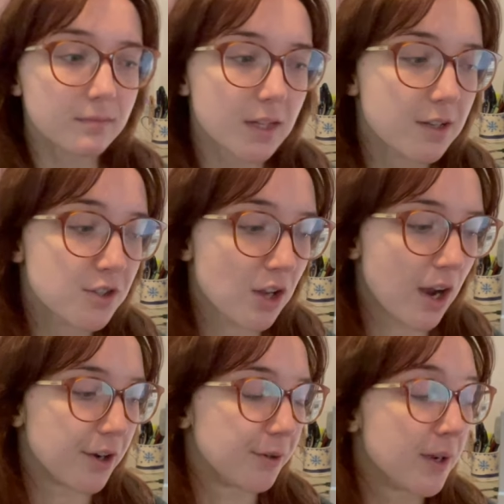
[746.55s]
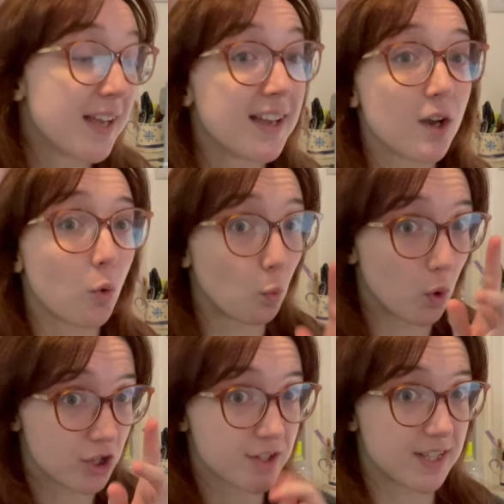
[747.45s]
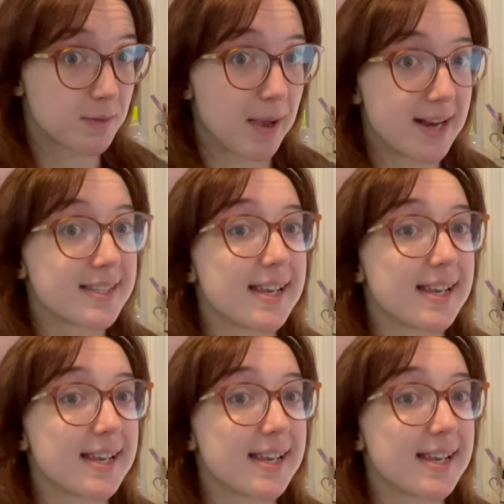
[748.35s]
So watch this space.